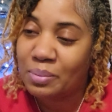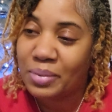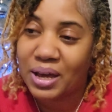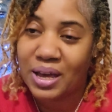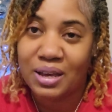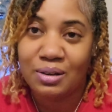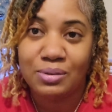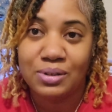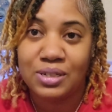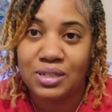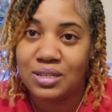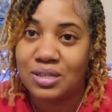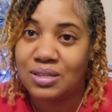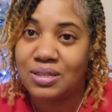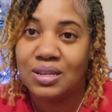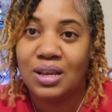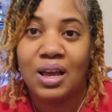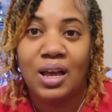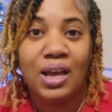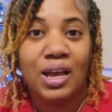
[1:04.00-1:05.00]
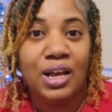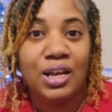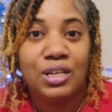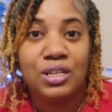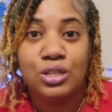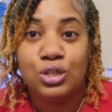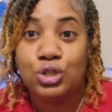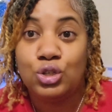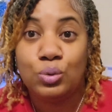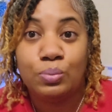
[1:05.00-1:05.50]
but it was just
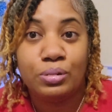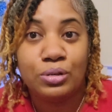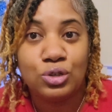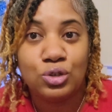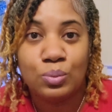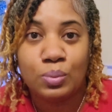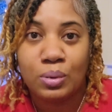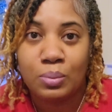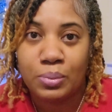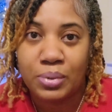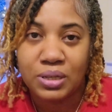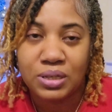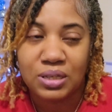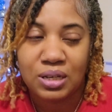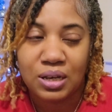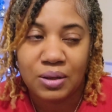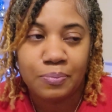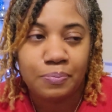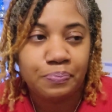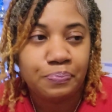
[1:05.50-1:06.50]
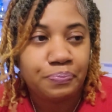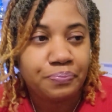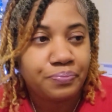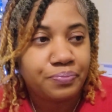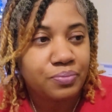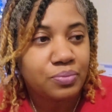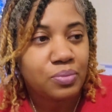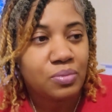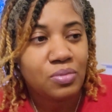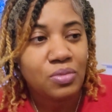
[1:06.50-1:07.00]
super super busy
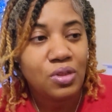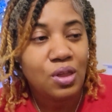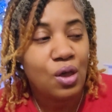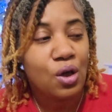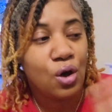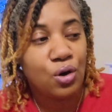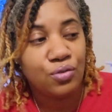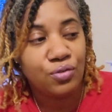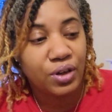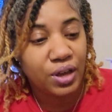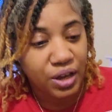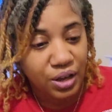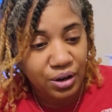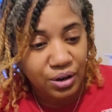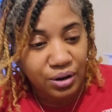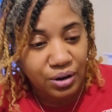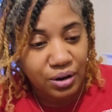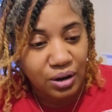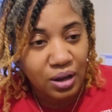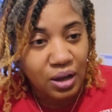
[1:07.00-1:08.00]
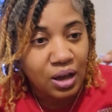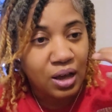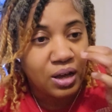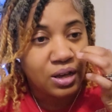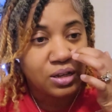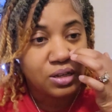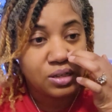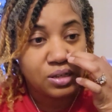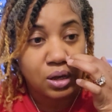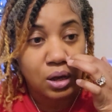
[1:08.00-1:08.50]
over here.
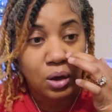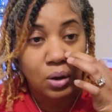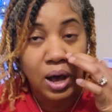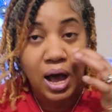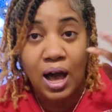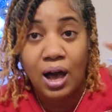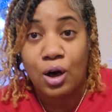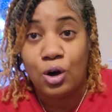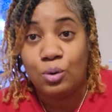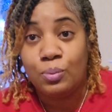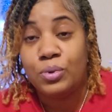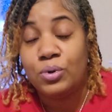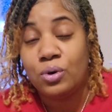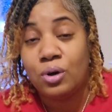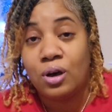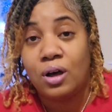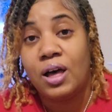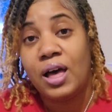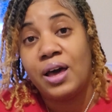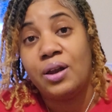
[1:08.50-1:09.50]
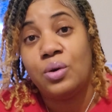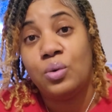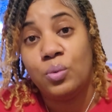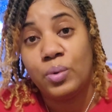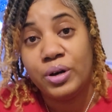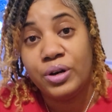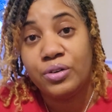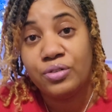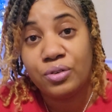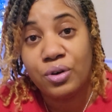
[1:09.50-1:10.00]
So I hope you all had a
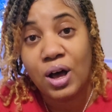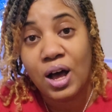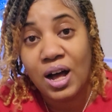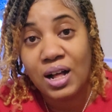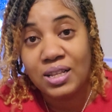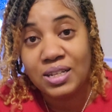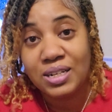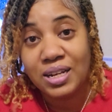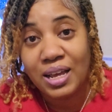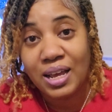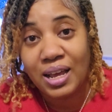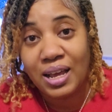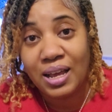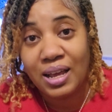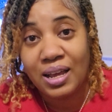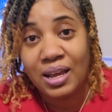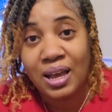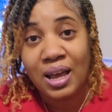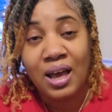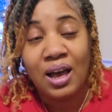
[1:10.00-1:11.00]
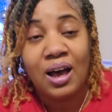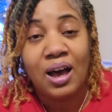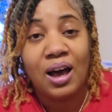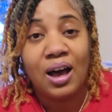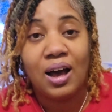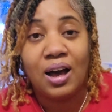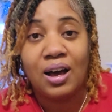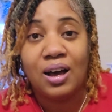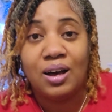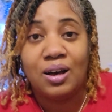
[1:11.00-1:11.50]
wonderful holiday.
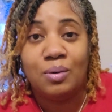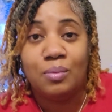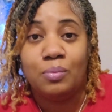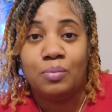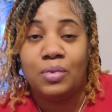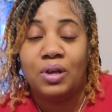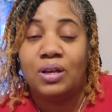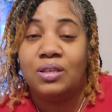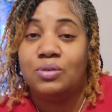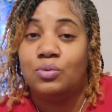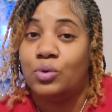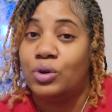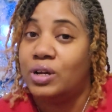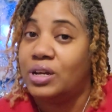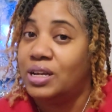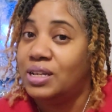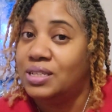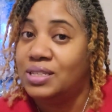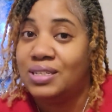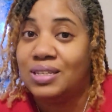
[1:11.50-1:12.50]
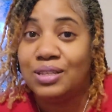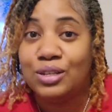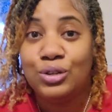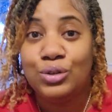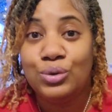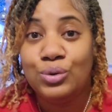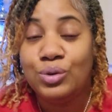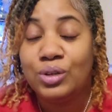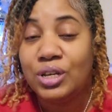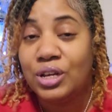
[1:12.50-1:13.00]
Um we're into the
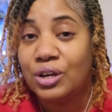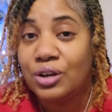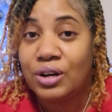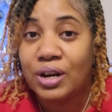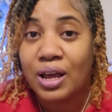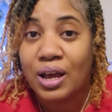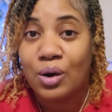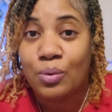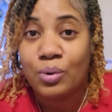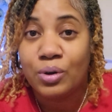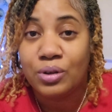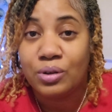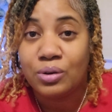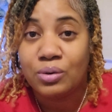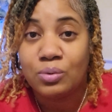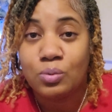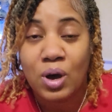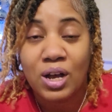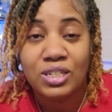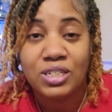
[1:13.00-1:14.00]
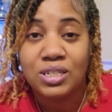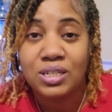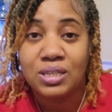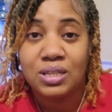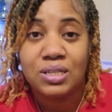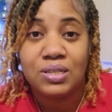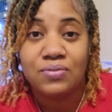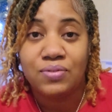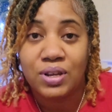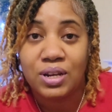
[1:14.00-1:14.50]
new year now when you're watching
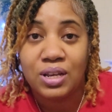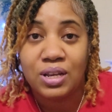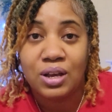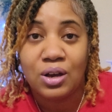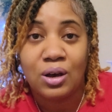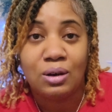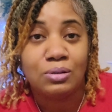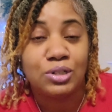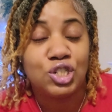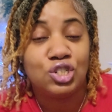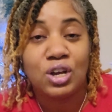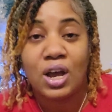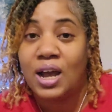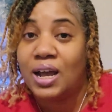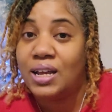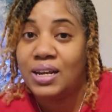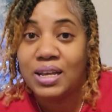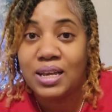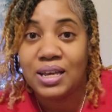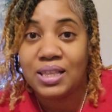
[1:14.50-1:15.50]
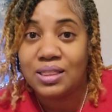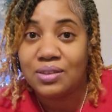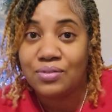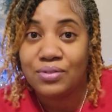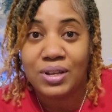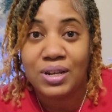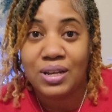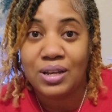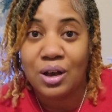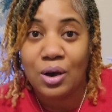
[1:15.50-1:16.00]
this video. I was trying to get the
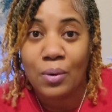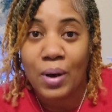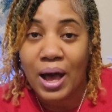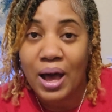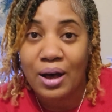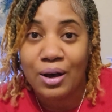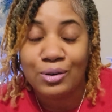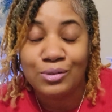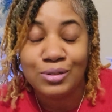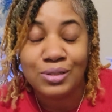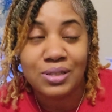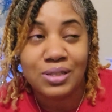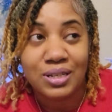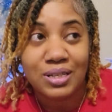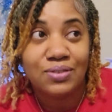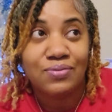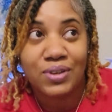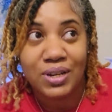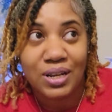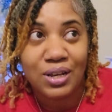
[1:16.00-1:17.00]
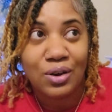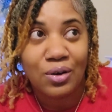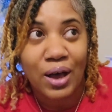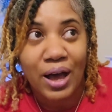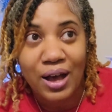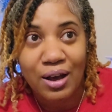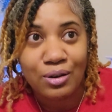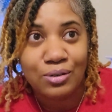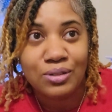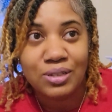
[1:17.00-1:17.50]
video out this video
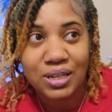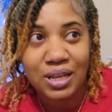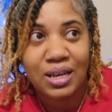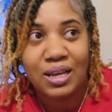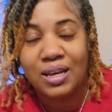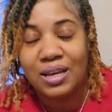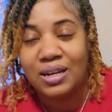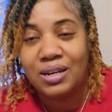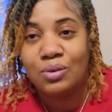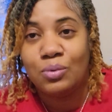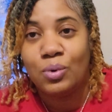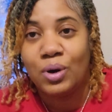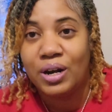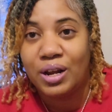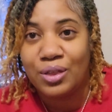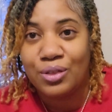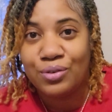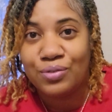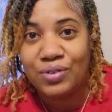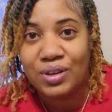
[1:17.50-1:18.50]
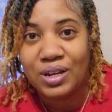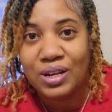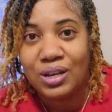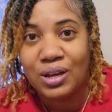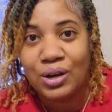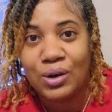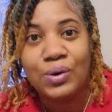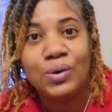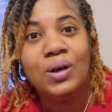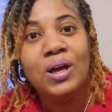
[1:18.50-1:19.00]
out and one other
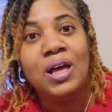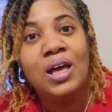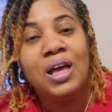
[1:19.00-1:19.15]
video